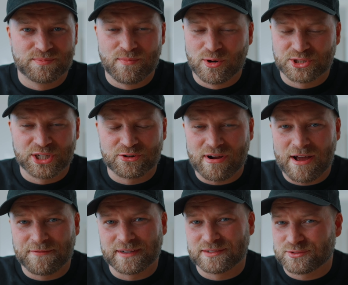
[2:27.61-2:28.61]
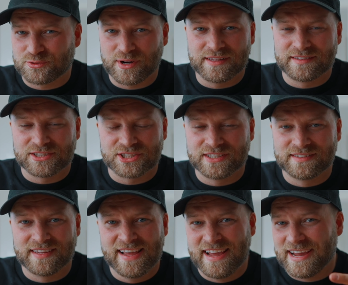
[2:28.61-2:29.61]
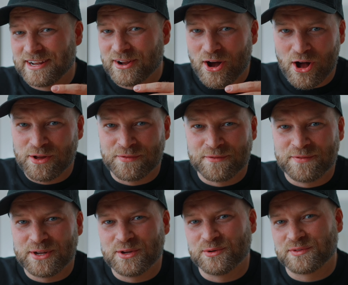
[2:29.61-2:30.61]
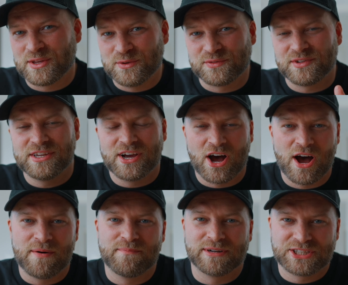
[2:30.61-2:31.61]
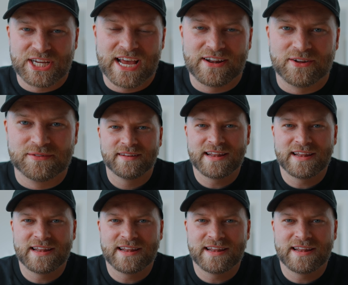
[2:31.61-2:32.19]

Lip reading: motion graphics, transitions in all of the videos that you see on my channel.